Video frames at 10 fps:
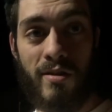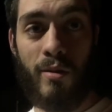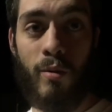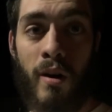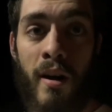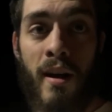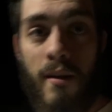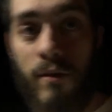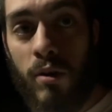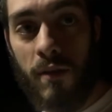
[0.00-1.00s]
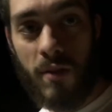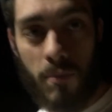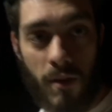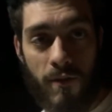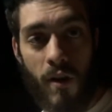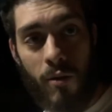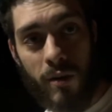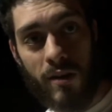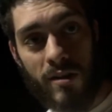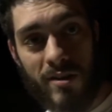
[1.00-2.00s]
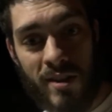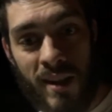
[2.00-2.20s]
So if you lift up the front wheels,